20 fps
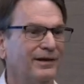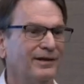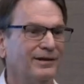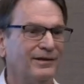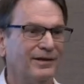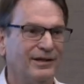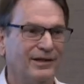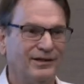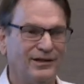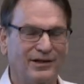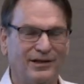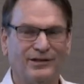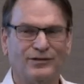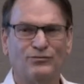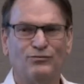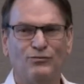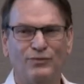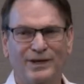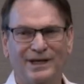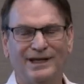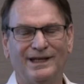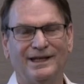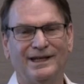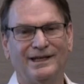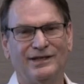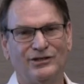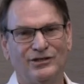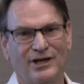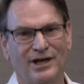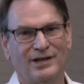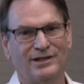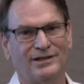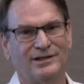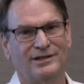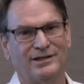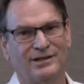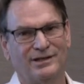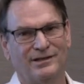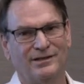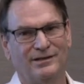It's really
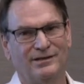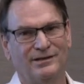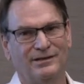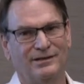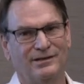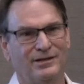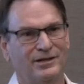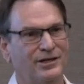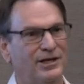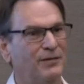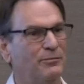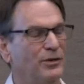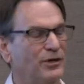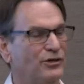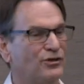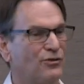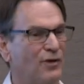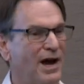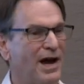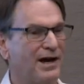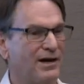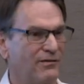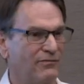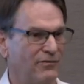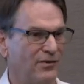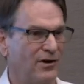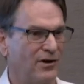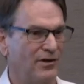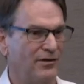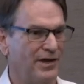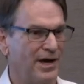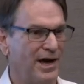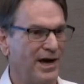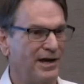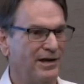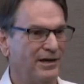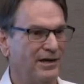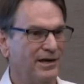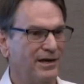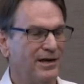just keeping track of all
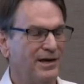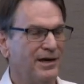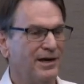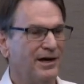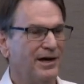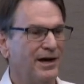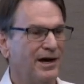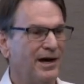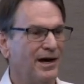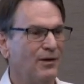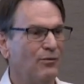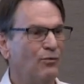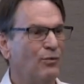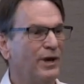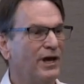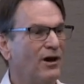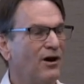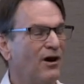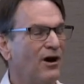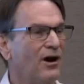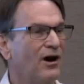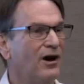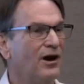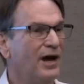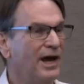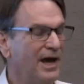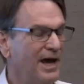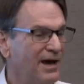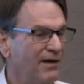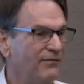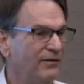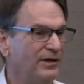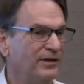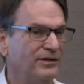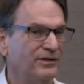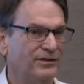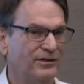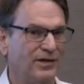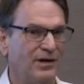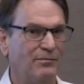that. We are having
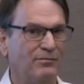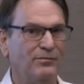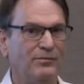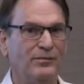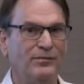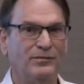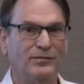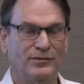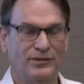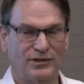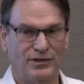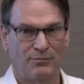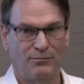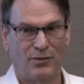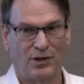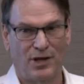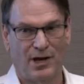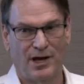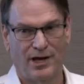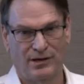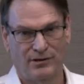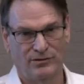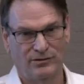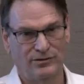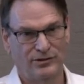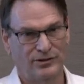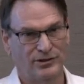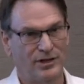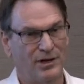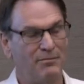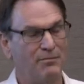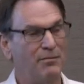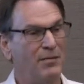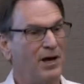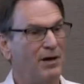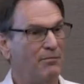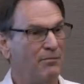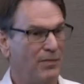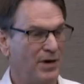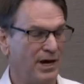some suppliers,
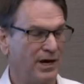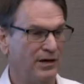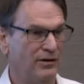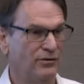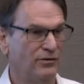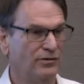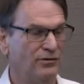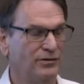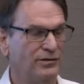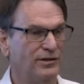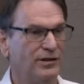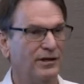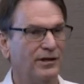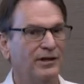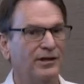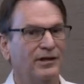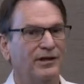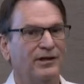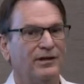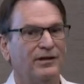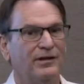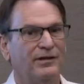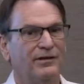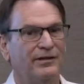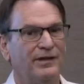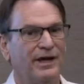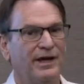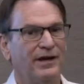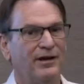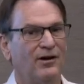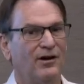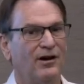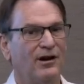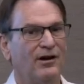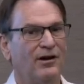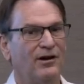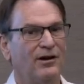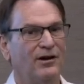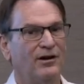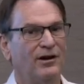some miners, that
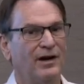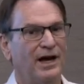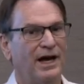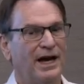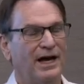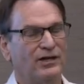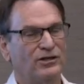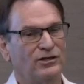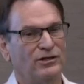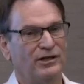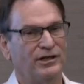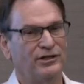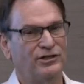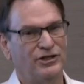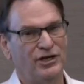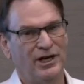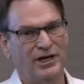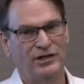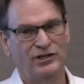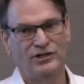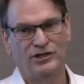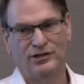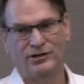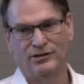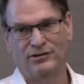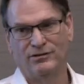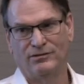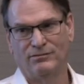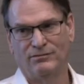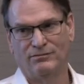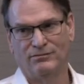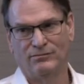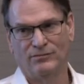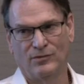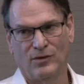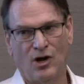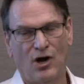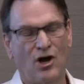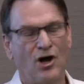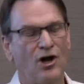are actually changing,
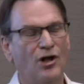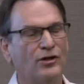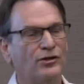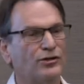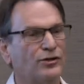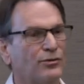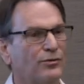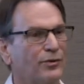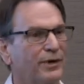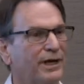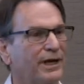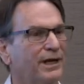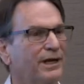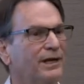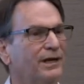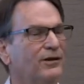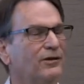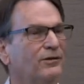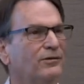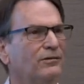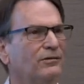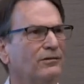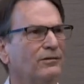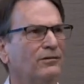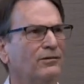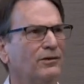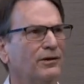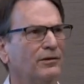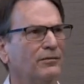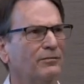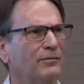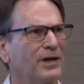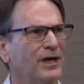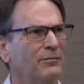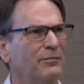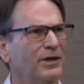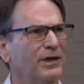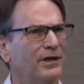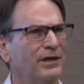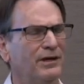altering, or
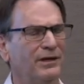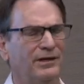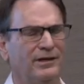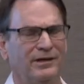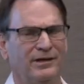maybe